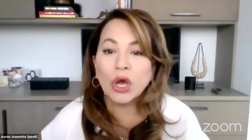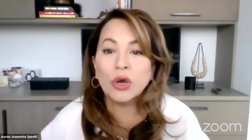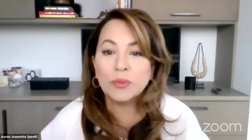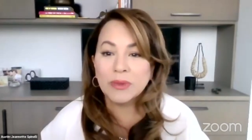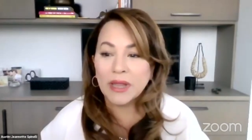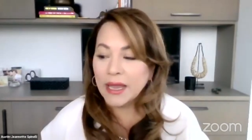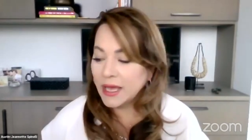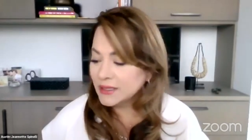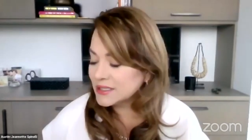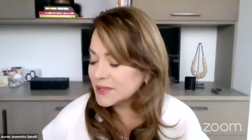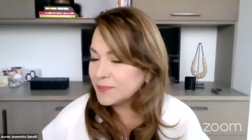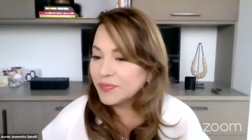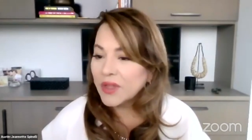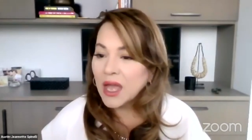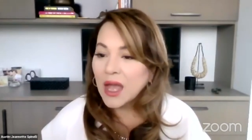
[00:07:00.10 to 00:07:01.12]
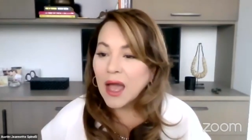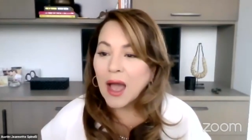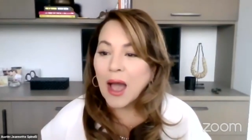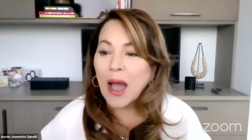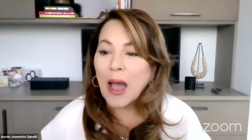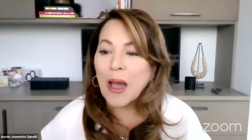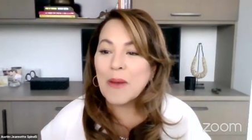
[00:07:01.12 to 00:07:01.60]
homeland.
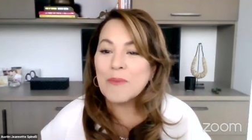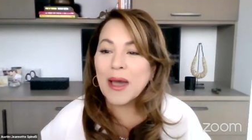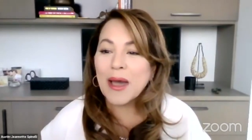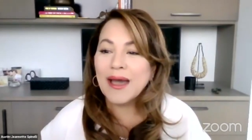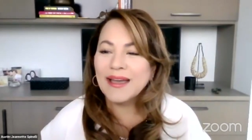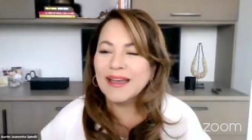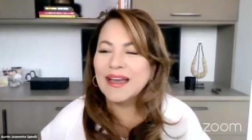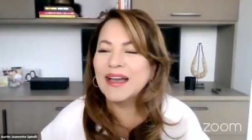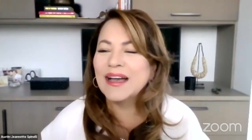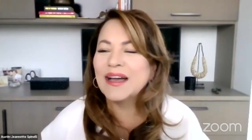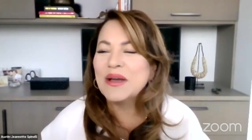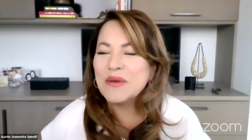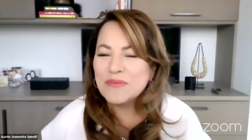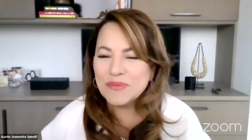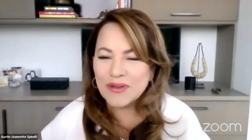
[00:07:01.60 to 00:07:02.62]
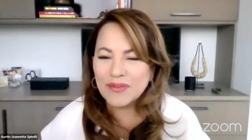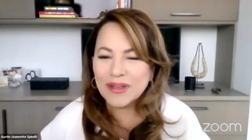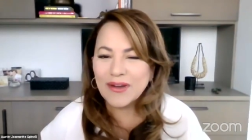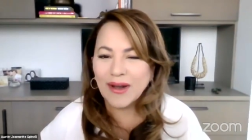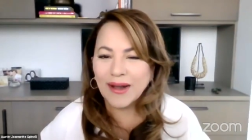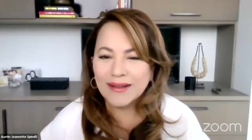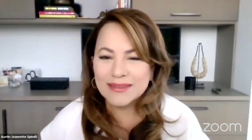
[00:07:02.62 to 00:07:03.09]
But
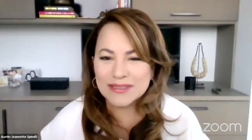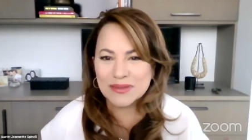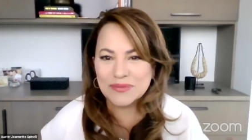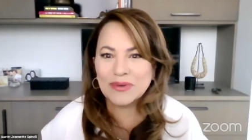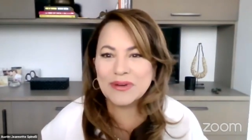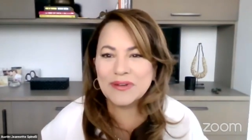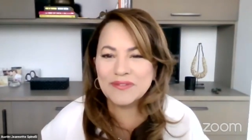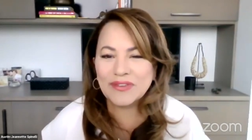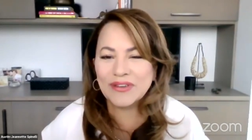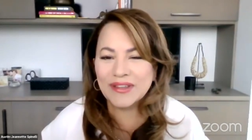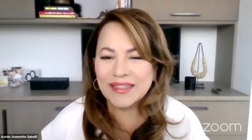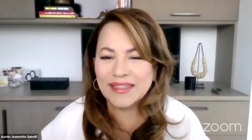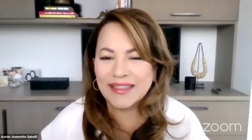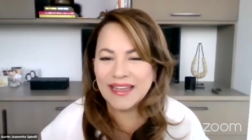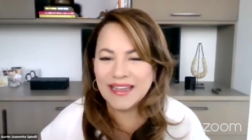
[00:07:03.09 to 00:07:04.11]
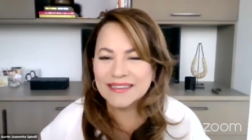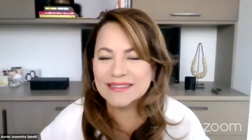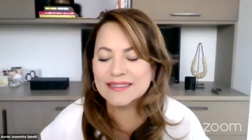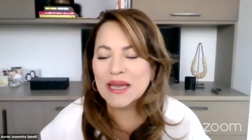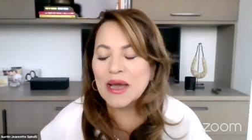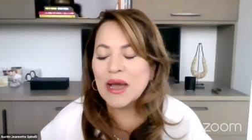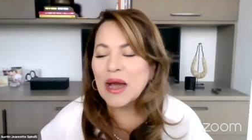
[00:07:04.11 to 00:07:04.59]
moving on to more important things.
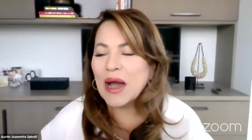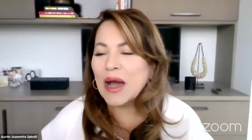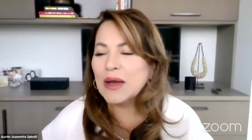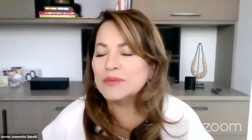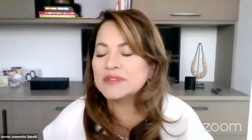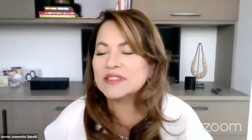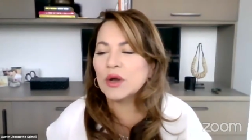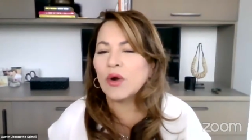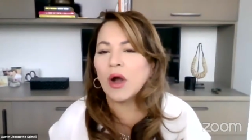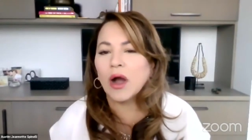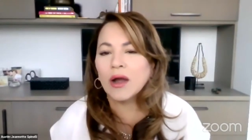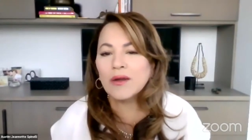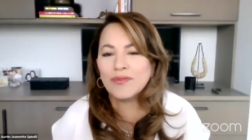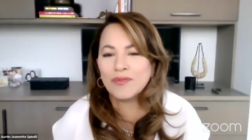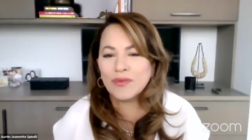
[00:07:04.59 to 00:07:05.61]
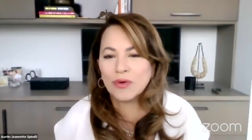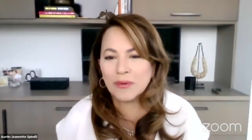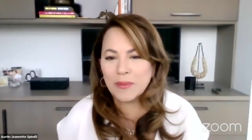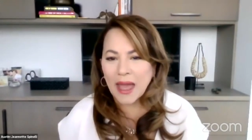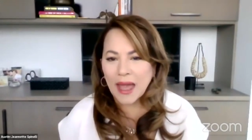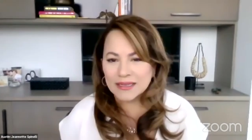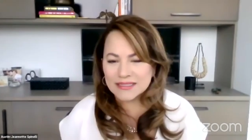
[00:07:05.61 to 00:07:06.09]
So our
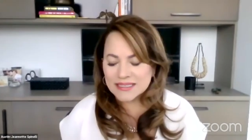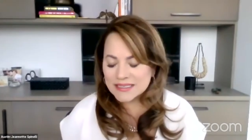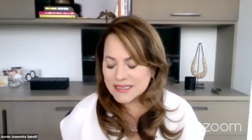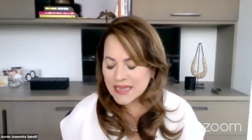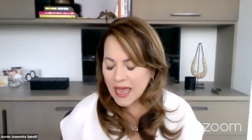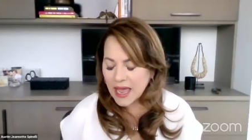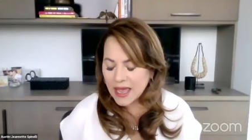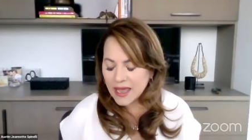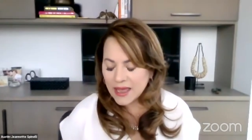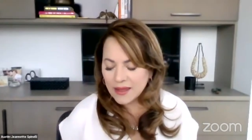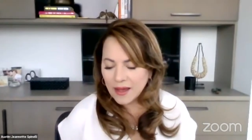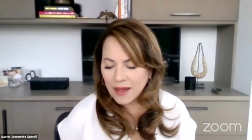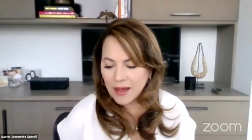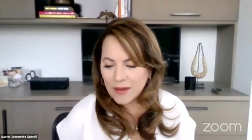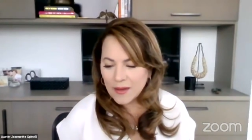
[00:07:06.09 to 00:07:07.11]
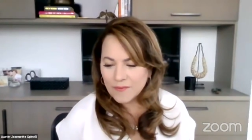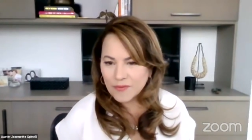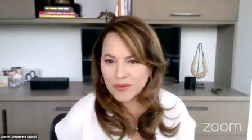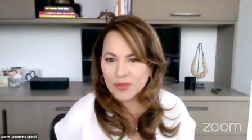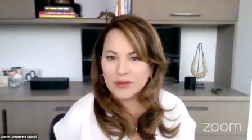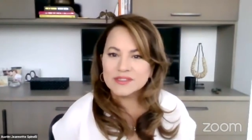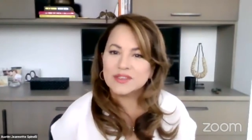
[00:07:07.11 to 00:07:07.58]
format today, for
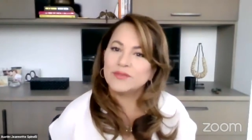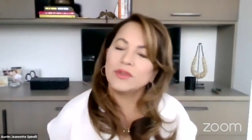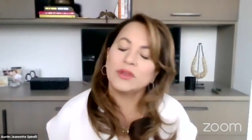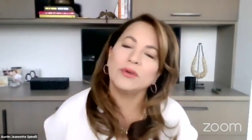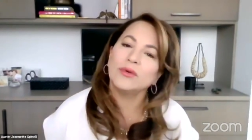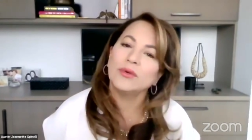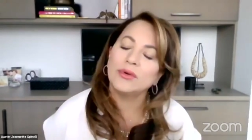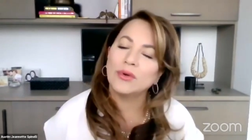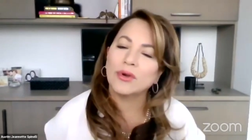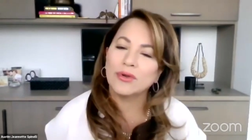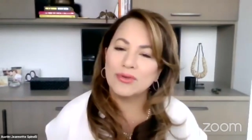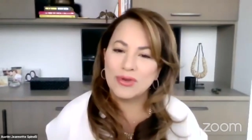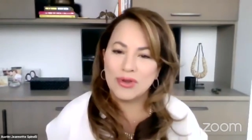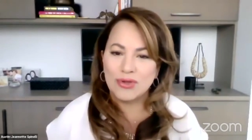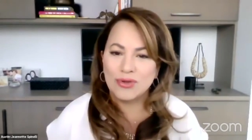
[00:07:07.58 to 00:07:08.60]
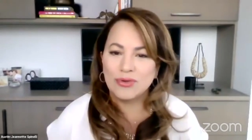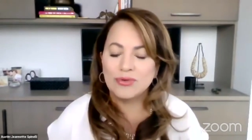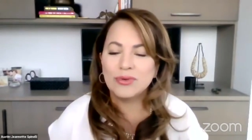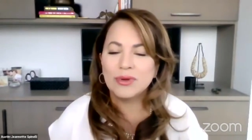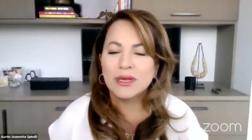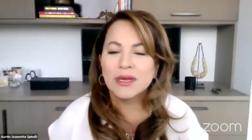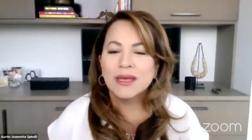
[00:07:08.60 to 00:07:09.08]
those of you who are
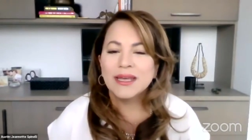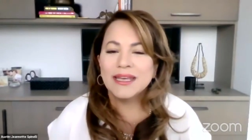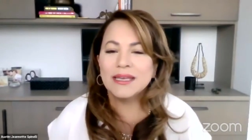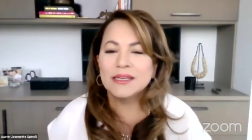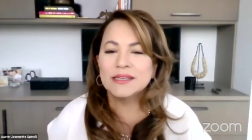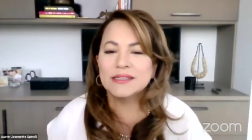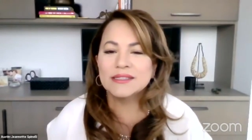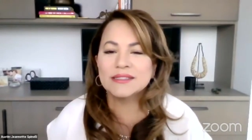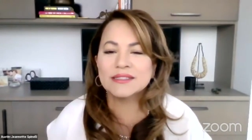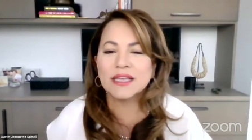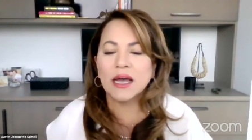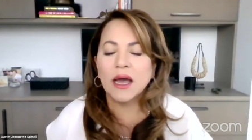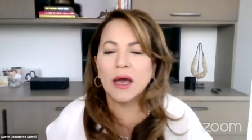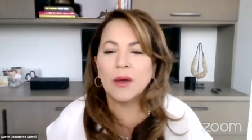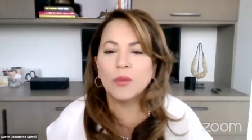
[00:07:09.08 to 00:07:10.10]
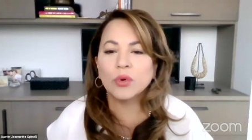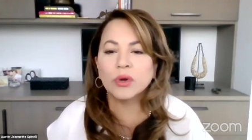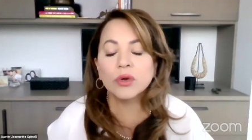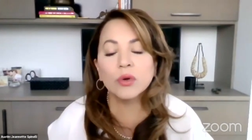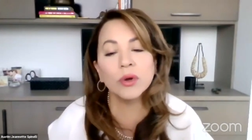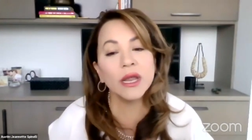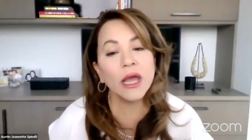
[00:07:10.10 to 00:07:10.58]
new, is we're
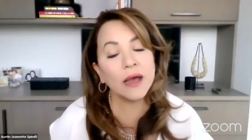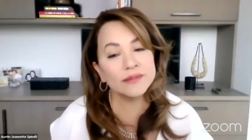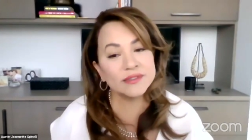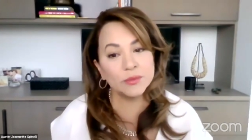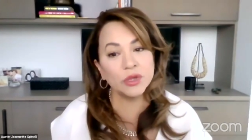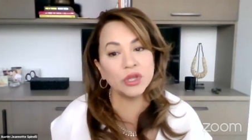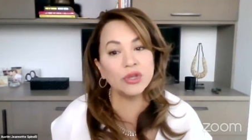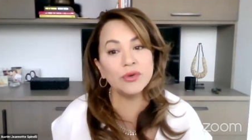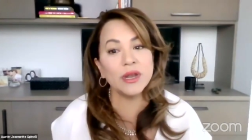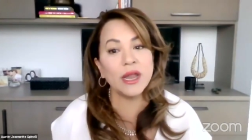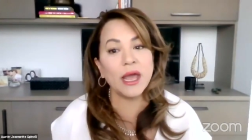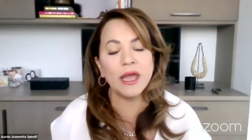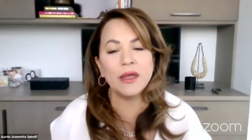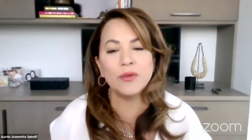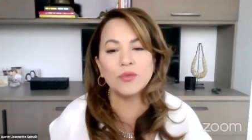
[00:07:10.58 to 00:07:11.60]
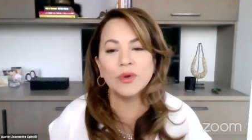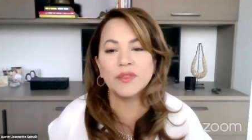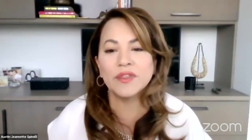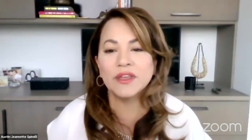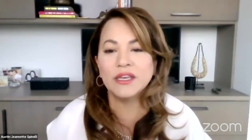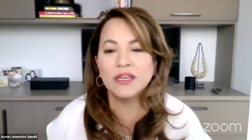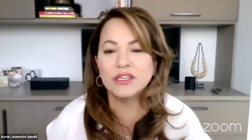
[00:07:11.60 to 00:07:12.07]
going to have some Q&A
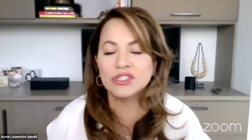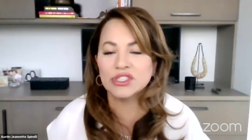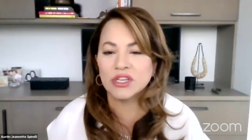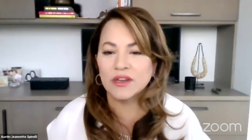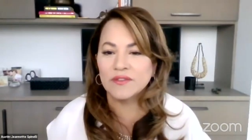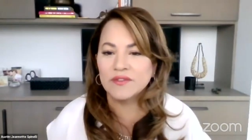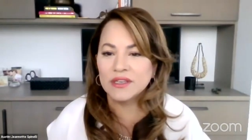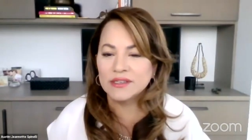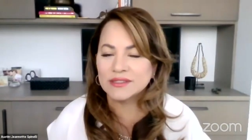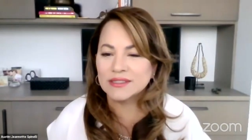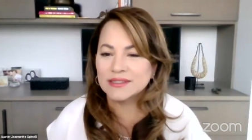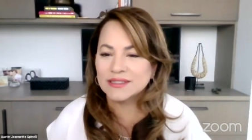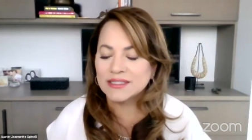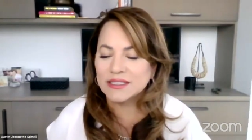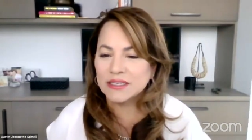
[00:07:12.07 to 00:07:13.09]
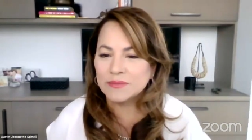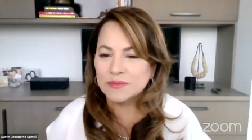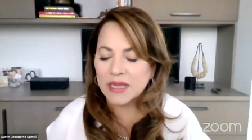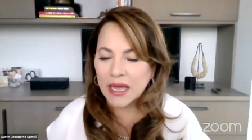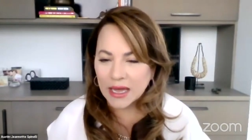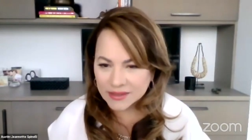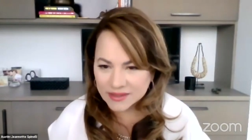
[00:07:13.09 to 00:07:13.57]
with each of these esteemed
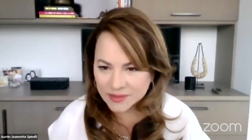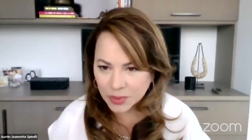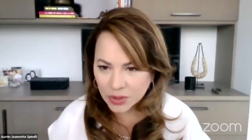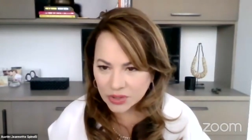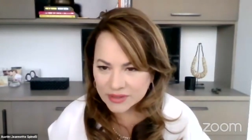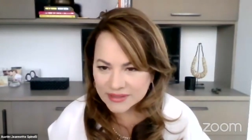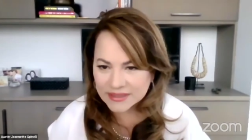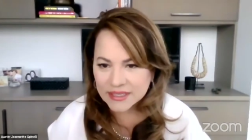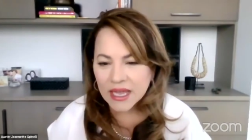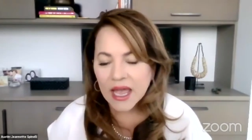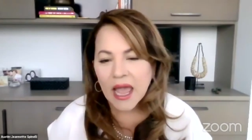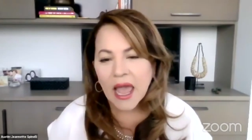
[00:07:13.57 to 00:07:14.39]
experts.